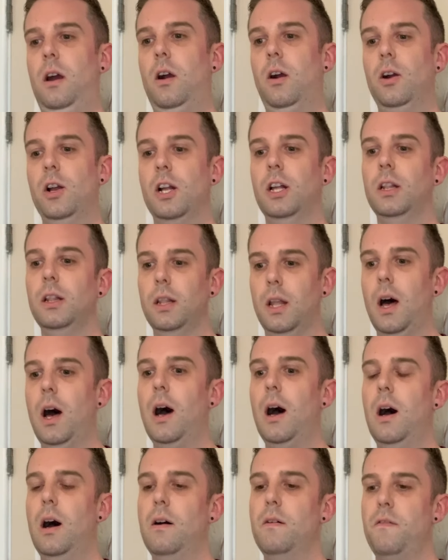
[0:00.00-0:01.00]
are going to
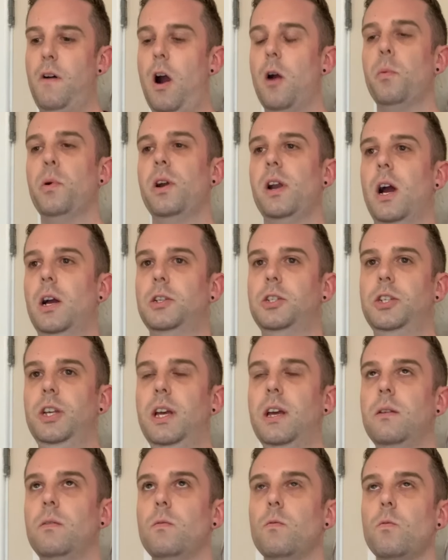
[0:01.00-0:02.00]
love our
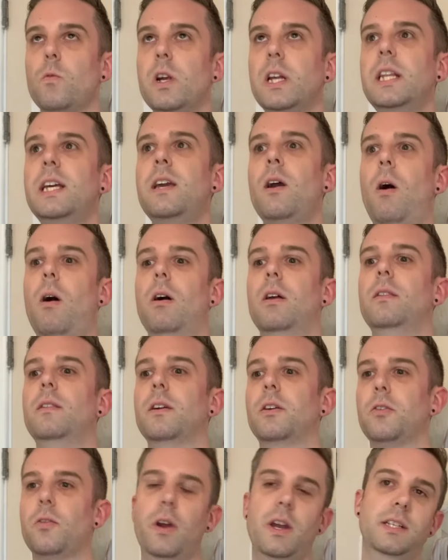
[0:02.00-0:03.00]
production, really on the
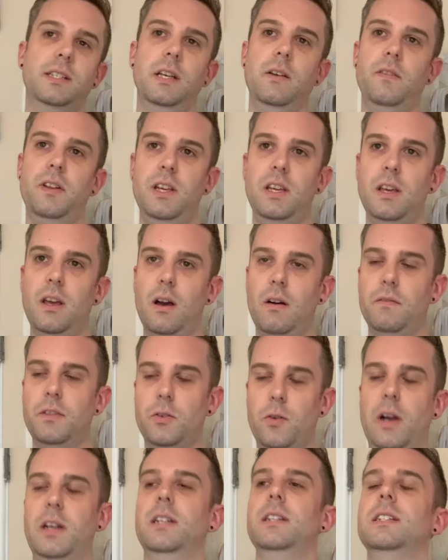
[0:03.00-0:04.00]
creativity of the
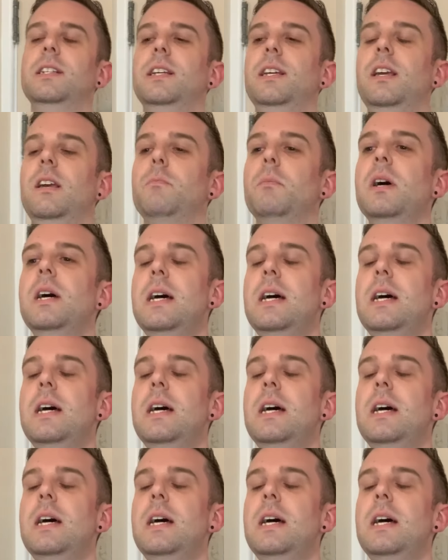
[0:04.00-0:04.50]
directing team